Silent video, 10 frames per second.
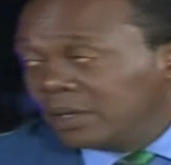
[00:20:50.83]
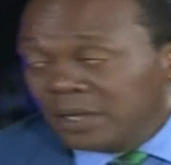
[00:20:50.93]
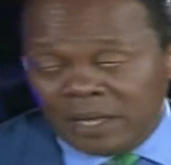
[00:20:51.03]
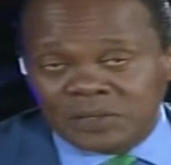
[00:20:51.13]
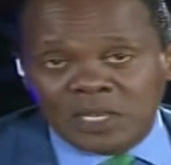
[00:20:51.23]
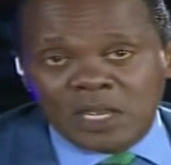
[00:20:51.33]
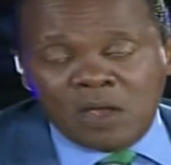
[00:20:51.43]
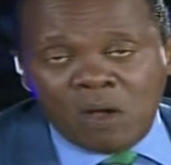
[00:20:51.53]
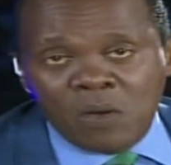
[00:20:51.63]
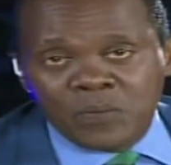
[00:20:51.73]
yeah,
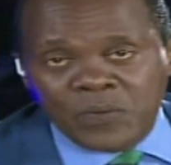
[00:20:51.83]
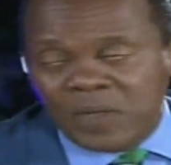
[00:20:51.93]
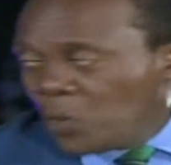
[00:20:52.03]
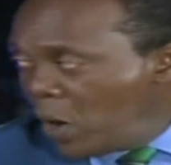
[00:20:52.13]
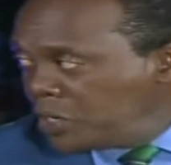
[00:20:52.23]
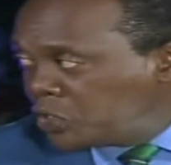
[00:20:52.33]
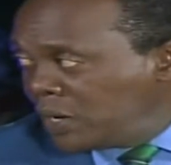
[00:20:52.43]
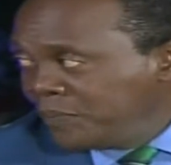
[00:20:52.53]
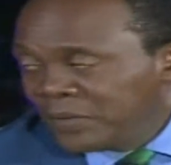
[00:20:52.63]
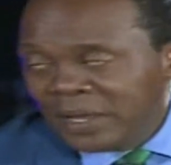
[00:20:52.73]
CEO, Vivo
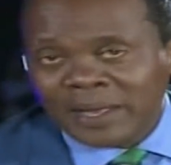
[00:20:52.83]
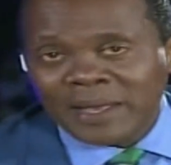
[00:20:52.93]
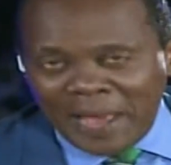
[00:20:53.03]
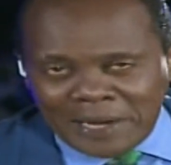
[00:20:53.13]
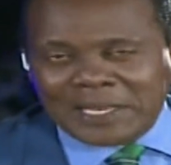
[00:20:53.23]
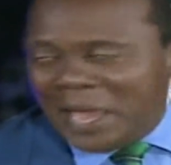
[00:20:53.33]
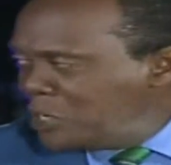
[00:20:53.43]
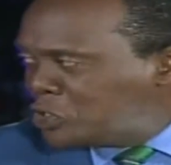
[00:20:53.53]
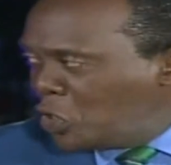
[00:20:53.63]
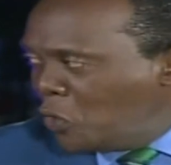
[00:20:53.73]
Energy, and
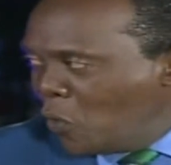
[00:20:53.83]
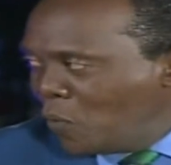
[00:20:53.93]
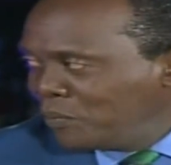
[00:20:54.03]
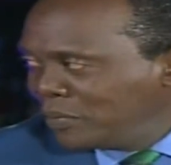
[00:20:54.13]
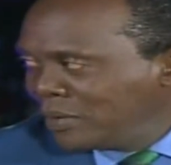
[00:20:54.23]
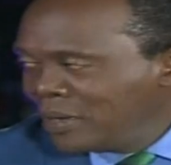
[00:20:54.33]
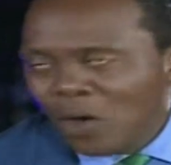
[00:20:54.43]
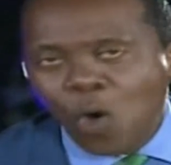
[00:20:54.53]
Kenjiru okay.